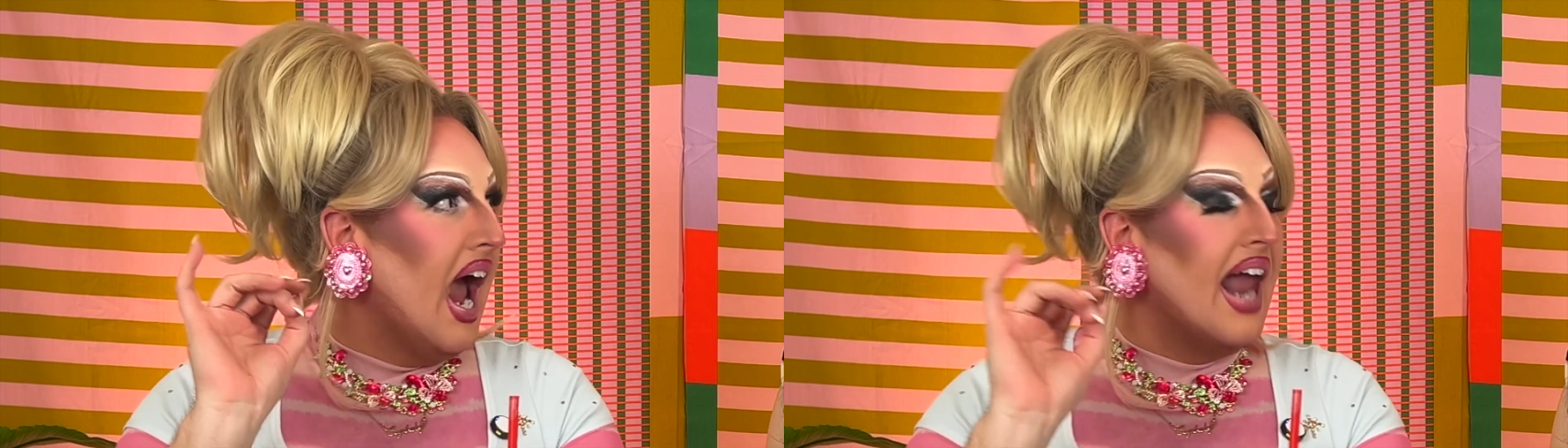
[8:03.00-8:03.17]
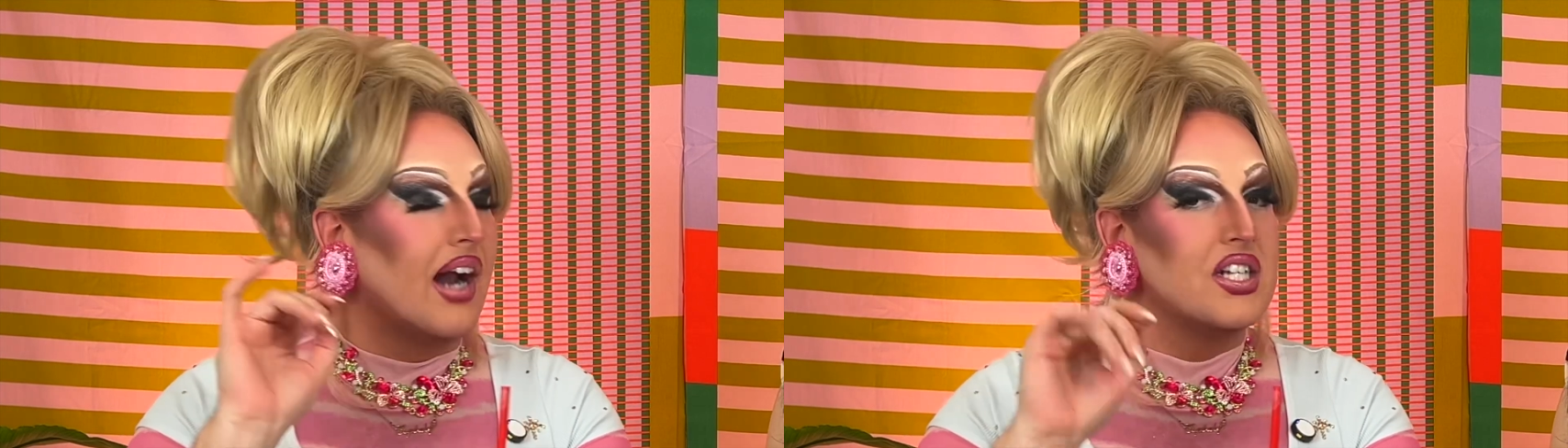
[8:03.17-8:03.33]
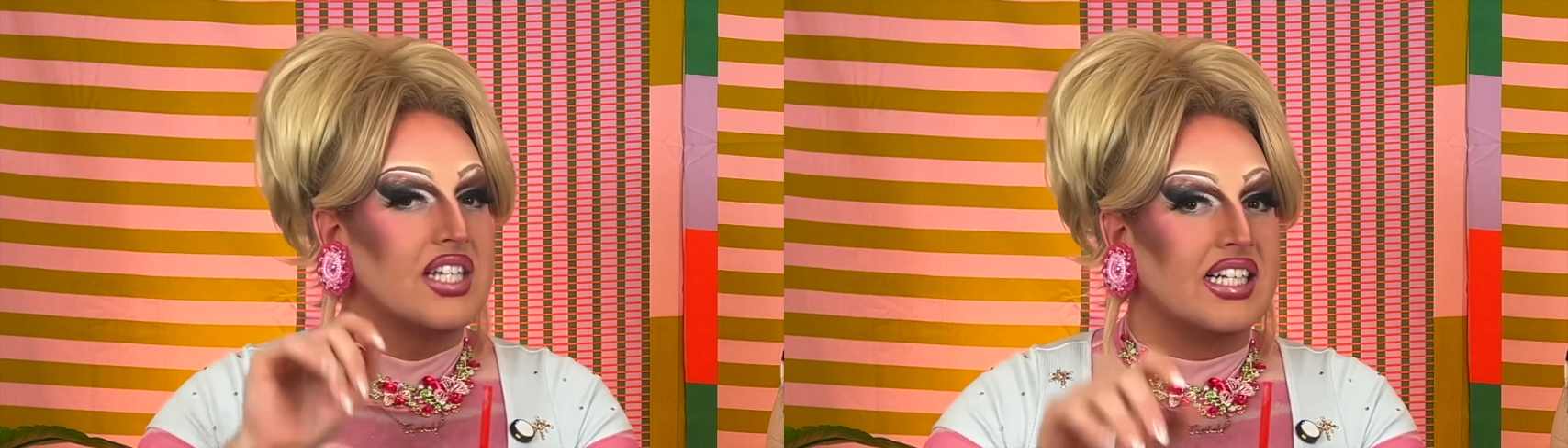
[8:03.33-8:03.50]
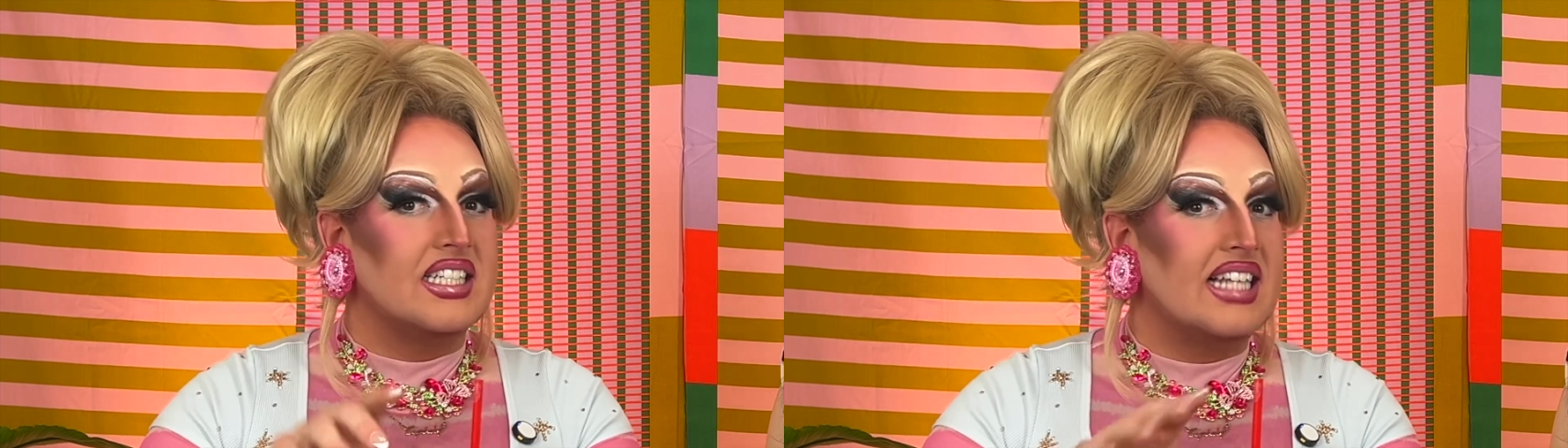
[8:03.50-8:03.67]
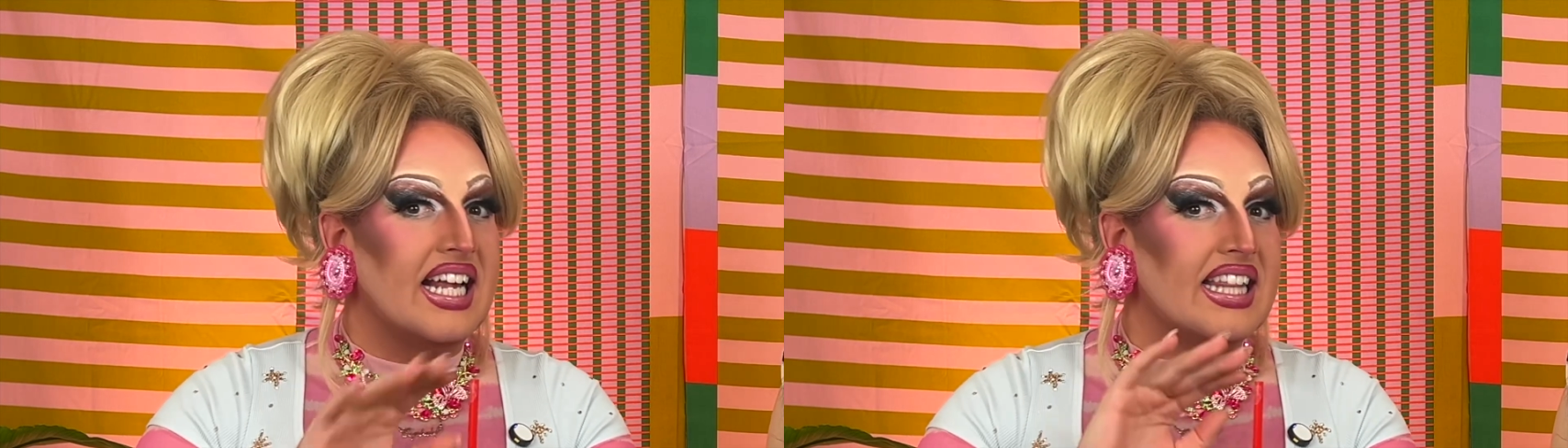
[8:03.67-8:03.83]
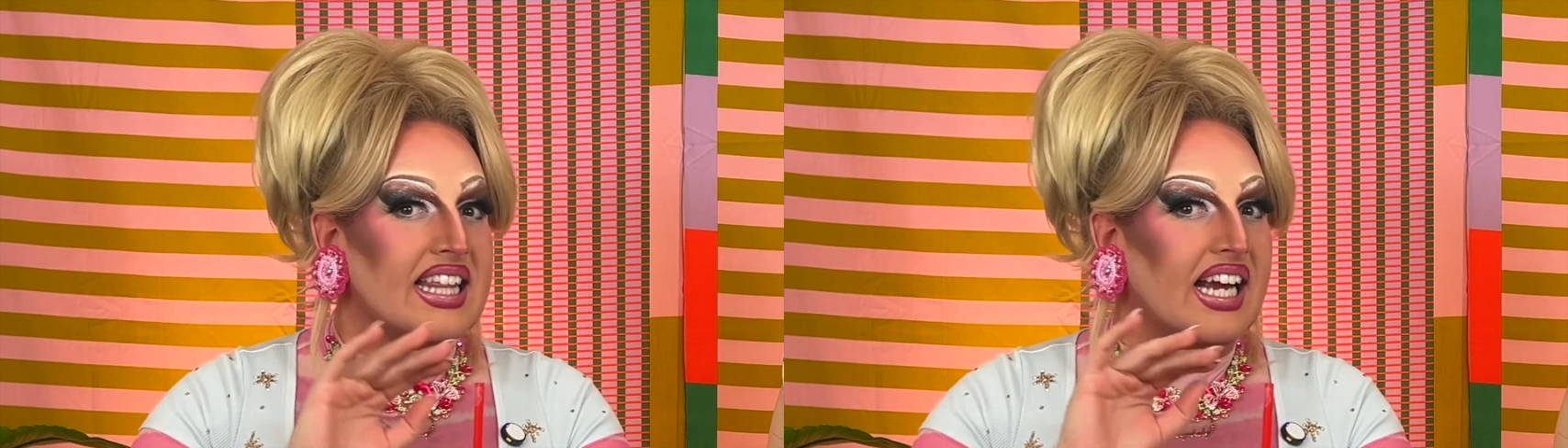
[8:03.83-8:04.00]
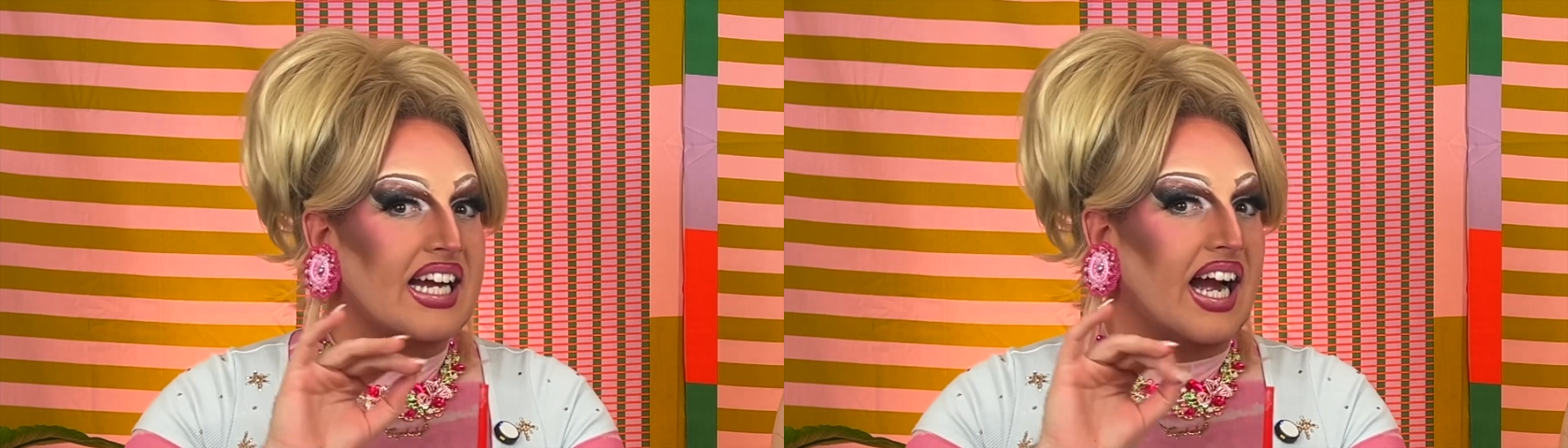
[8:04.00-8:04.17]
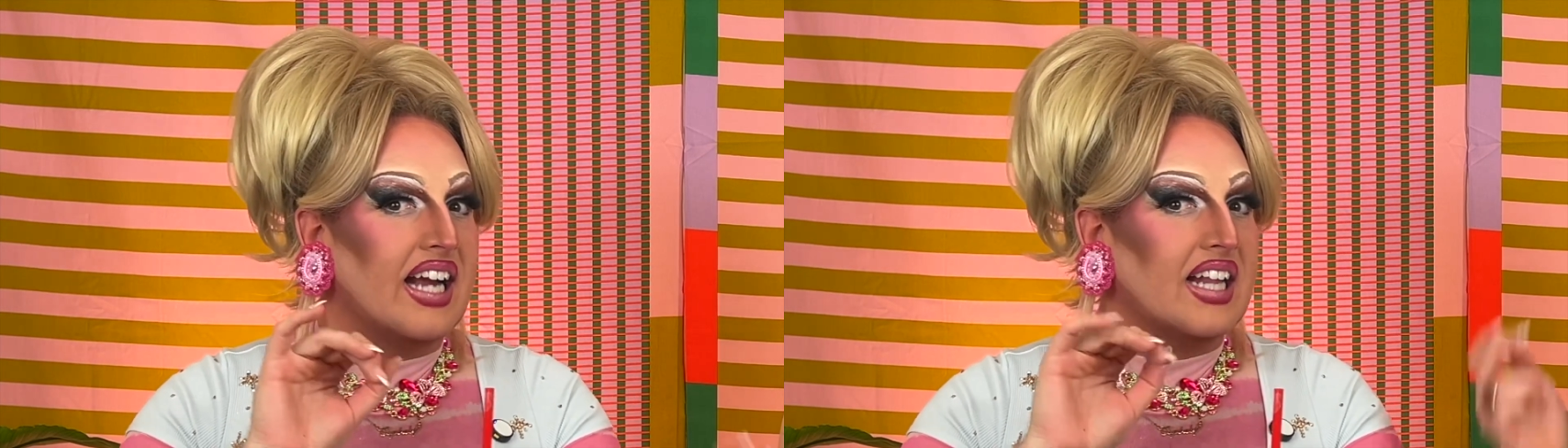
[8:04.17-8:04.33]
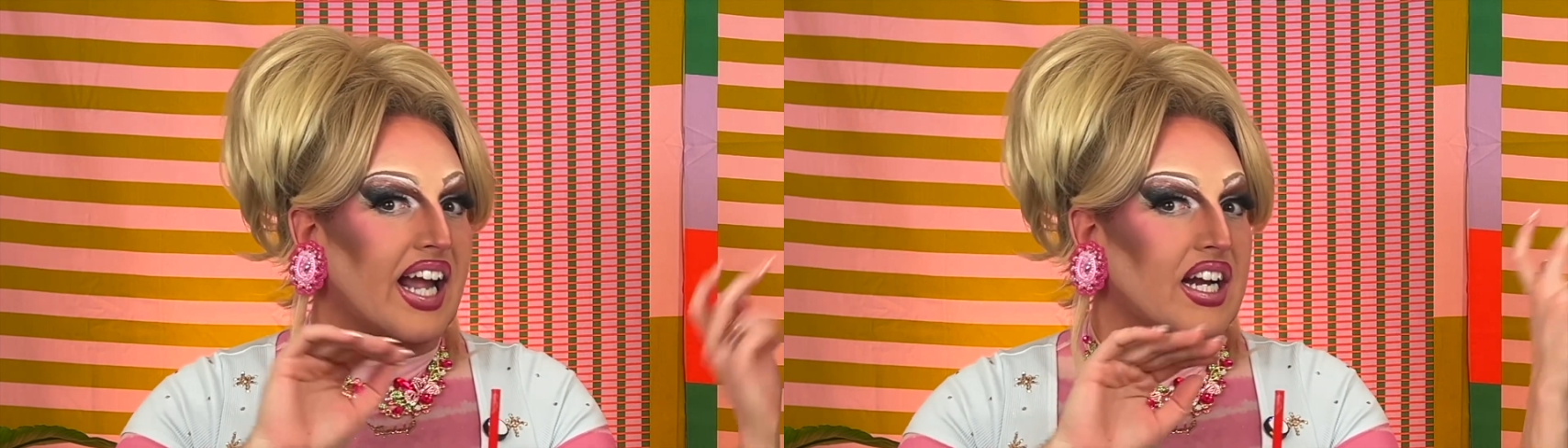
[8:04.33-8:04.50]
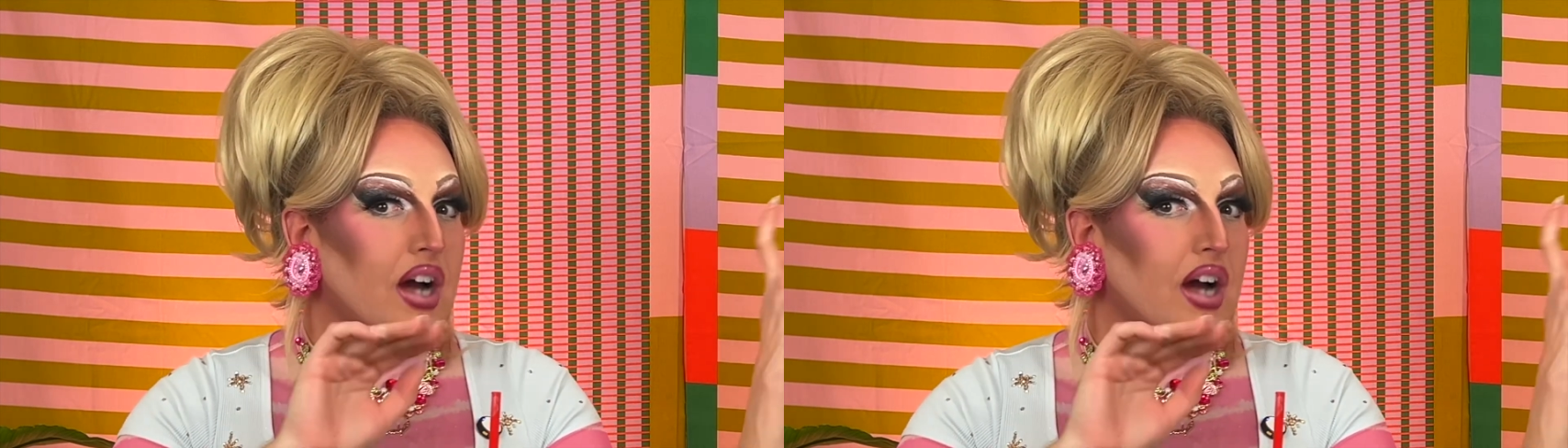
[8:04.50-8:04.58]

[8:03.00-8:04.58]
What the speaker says: And I was like, did they think I like